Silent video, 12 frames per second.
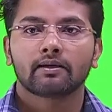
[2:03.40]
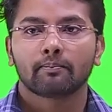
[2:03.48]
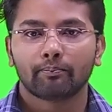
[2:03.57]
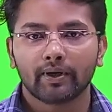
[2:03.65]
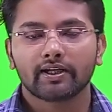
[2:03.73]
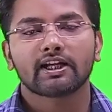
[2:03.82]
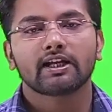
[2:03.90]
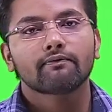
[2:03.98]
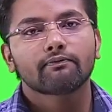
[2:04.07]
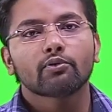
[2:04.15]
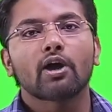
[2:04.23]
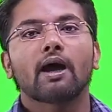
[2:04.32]
but if
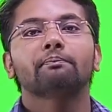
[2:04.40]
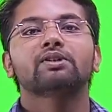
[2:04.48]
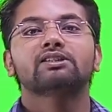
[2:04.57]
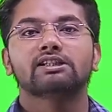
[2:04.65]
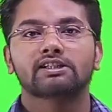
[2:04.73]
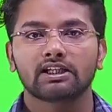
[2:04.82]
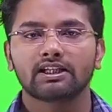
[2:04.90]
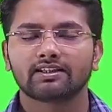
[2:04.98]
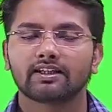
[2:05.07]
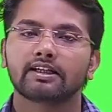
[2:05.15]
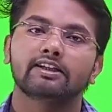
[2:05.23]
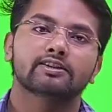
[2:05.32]
you have this skill, then
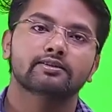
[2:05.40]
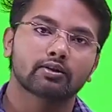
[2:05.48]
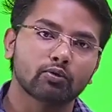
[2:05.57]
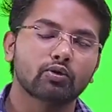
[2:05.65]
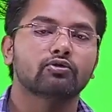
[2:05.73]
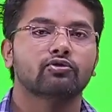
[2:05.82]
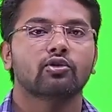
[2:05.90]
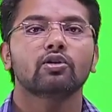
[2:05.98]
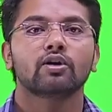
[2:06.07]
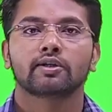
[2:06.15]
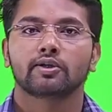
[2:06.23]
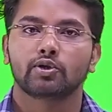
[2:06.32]
it is good for,
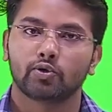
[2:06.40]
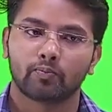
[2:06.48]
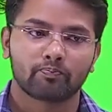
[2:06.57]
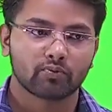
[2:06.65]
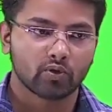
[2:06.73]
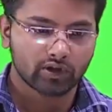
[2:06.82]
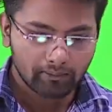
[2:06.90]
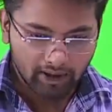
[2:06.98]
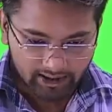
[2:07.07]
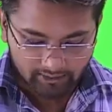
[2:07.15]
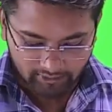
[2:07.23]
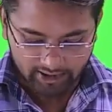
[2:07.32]
okay, my dear
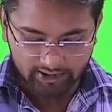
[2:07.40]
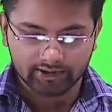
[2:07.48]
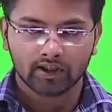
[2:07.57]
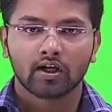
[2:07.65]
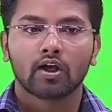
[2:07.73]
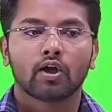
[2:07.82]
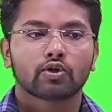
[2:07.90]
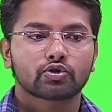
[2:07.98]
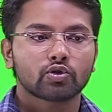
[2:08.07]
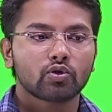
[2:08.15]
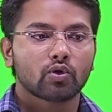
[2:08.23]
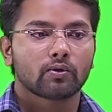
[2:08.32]
friends.
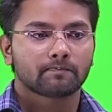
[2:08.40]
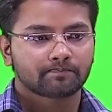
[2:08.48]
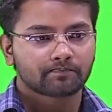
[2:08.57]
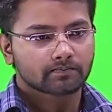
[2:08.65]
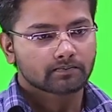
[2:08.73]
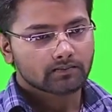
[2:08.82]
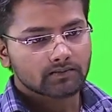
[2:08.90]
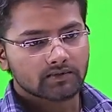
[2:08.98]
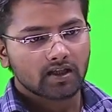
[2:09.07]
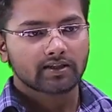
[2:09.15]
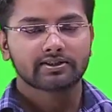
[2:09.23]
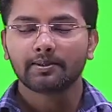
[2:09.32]
So
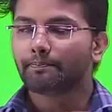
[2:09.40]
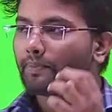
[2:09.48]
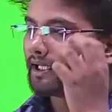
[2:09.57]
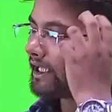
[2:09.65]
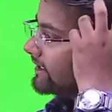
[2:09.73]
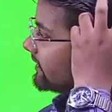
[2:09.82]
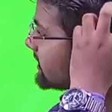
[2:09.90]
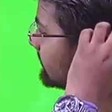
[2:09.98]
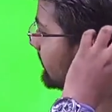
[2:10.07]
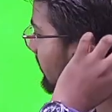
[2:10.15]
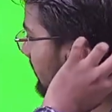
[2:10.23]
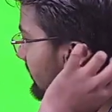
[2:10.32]
simply in this
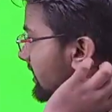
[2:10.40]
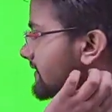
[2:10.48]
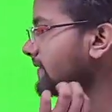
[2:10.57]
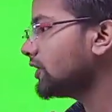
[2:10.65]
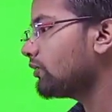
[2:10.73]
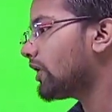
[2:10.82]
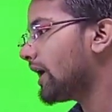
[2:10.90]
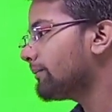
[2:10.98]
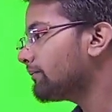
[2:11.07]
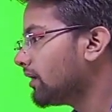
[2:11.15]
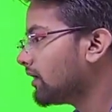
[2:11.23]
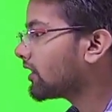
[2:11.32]
video I am
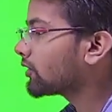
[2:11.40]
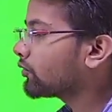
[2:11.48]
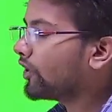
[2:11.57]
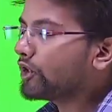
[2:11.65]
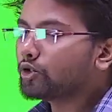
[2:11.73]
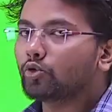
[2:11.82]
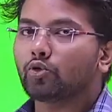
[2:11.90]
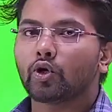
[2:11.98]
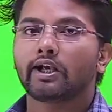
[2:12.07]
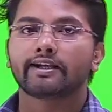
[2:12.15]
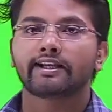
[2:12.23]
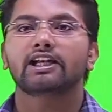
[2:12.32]
going to
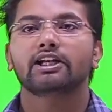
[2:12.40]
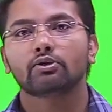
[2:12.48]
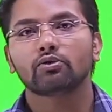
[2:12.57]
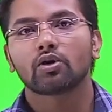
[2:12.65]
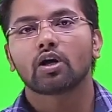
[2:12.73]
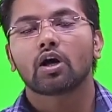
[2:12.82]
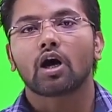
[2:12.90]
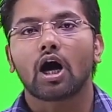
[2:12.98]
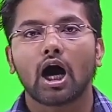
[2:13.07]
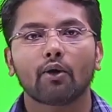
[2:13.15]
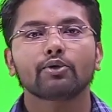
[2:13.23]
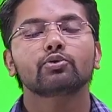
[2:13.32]
tell you
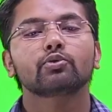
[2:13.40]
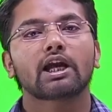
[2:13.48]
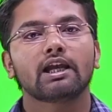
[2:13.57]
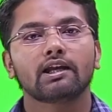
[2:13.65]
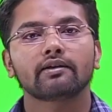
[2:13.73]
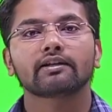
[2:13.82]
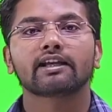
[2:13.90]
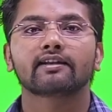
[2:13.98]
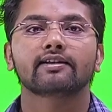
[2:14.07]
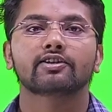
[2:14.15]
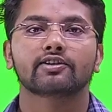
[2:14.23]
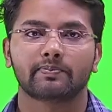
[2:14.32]
how you can learn English
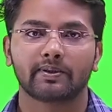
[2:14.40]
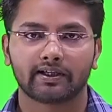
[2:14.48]
speaking.